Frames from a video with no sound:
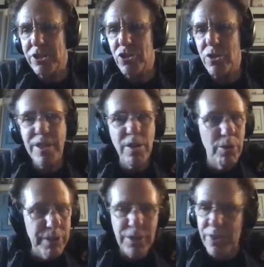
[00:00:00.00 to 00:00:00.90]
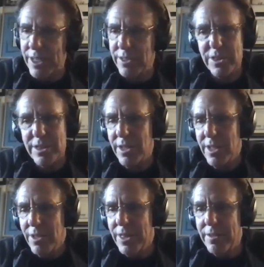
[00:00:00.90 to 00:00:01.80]
are the only things that,
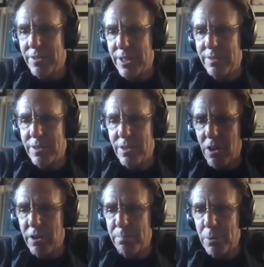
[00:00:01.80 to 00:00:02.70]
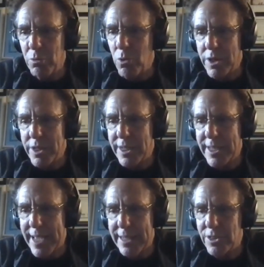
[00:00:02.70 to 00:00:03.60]
that, that are a bulwark
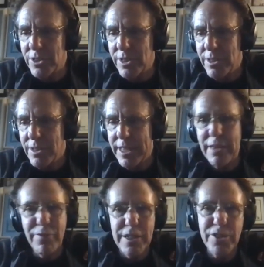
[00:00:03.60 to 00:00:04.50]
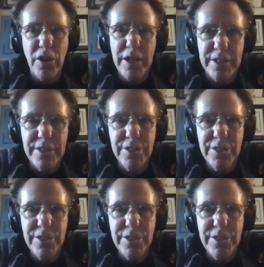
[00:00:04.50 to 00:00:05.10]
against evil and darkness.